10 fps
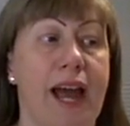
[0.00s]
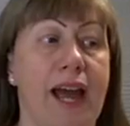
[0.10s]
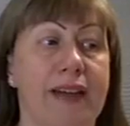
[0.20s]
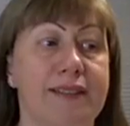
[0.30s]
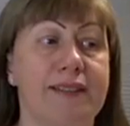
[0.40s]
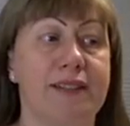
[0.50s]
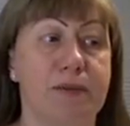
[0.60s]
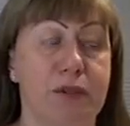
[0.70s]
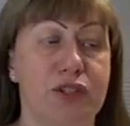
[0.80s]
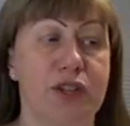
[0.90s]
at the
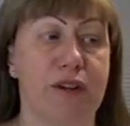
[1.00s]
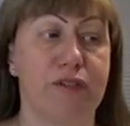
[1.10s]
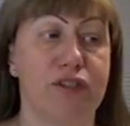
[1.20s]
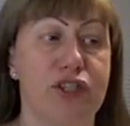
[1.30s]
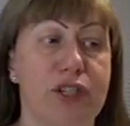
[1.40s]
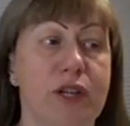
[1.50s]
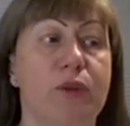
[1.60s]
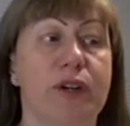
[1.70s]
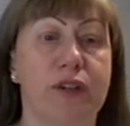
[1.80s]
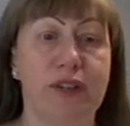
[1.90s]
Spiritist Society of Virginia,
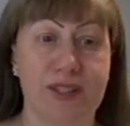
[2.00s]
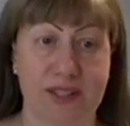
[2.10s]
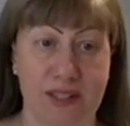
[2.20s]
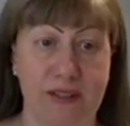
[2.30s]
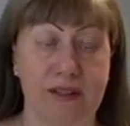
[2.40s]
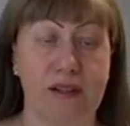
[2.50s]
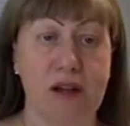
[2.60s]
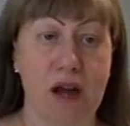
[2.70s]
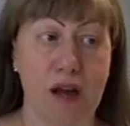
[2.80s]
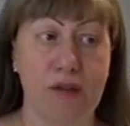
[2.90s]
we're going to study the
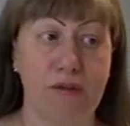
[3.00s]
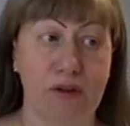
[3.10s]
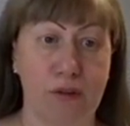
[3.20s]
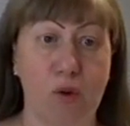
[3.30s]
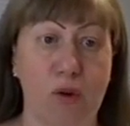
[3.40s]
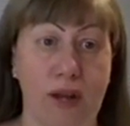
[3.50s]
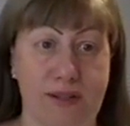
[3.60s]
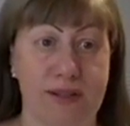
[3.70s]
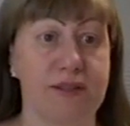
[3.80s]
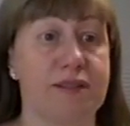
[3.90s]
non-verbal
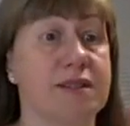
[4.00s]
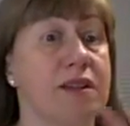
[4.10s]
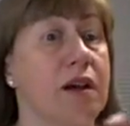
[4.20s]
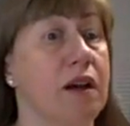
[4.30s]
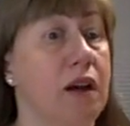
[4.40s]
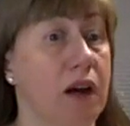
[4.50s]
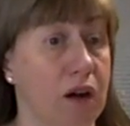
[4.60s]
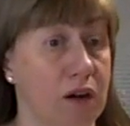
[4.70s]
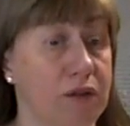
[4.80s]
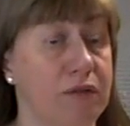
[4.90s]
lessons
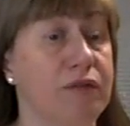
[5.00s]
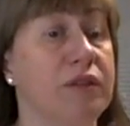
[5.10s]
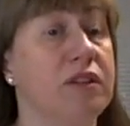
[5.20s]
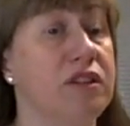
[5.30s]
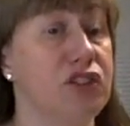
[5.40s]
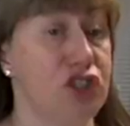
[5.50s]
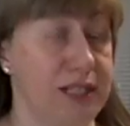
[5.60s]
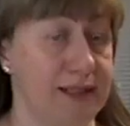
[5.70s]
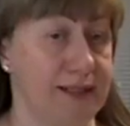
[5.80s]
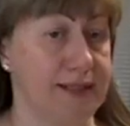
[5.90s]
of
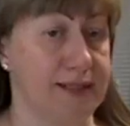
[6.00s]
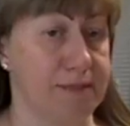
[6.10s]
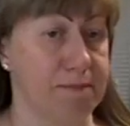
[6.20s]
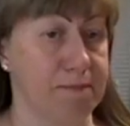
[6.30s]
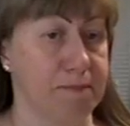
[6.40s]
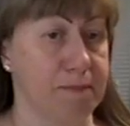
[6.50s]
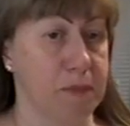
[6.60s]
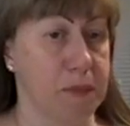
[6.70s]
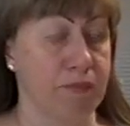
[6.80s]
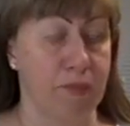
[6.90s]
Jesus.
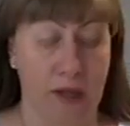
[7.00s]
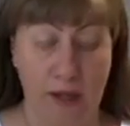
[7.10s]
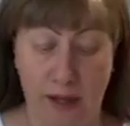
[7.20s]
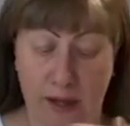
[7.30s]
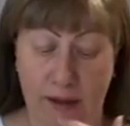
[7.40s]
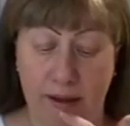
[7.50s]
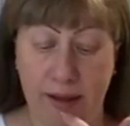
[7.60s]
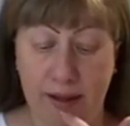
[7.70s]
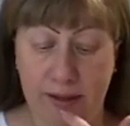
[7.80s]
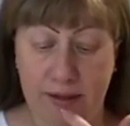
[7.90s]

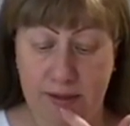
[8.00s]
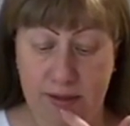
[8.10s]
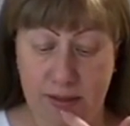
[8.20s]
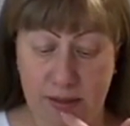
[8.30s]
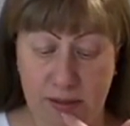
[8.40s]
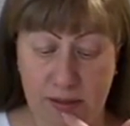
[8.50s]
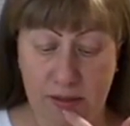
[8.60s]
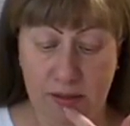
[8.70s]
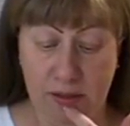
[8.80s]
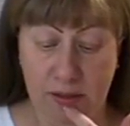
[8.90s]
And
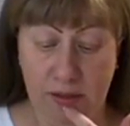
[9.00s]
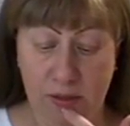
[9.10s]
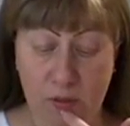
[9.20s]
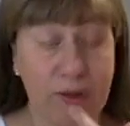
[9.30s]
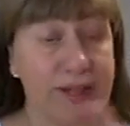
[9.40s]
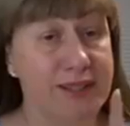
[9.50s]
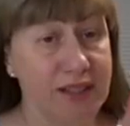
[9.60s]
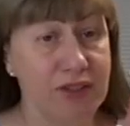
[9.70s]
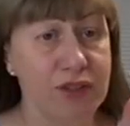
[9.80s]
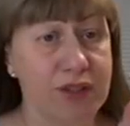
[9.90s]
what is
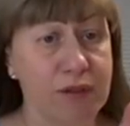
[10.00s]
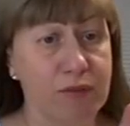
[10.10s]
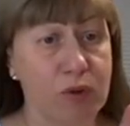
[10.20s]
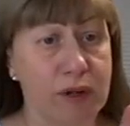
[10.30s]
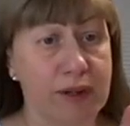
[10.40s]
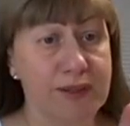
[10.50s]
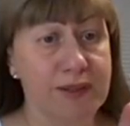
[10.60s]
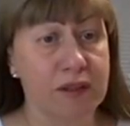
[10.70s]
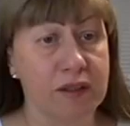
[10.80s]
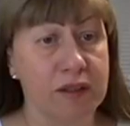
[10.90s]
interesting for us
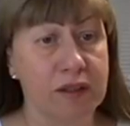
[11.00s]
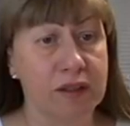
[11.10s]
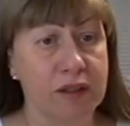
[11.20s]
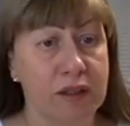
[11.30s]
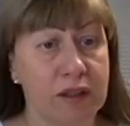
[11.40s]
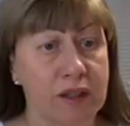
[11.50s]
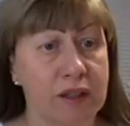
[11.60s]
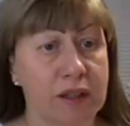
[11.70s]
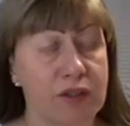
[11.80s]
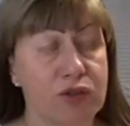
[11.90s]
here
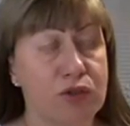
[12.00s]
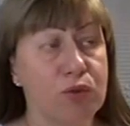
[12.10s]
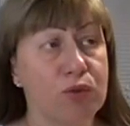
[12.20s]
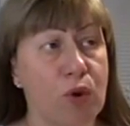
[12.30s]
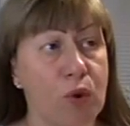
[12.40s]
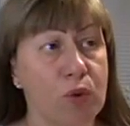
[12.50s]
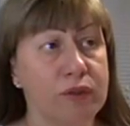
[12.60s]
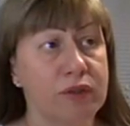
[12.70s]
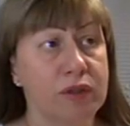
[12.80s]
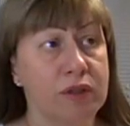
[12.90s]
is to
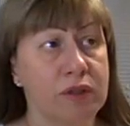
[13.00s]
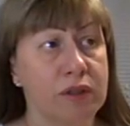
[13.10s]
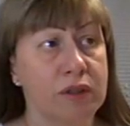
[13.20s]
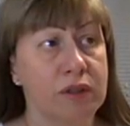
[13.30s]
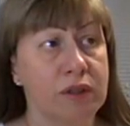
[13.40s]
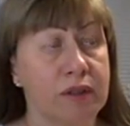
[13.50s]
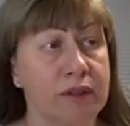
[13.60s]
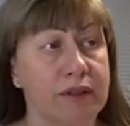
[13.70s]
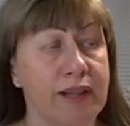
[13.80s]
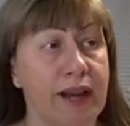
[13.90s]
note
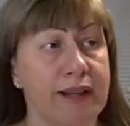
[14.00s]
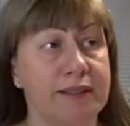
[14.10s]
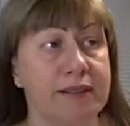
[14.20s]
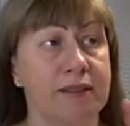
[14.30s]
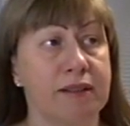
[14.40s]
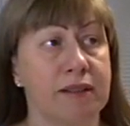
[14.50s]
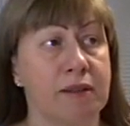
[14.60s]
that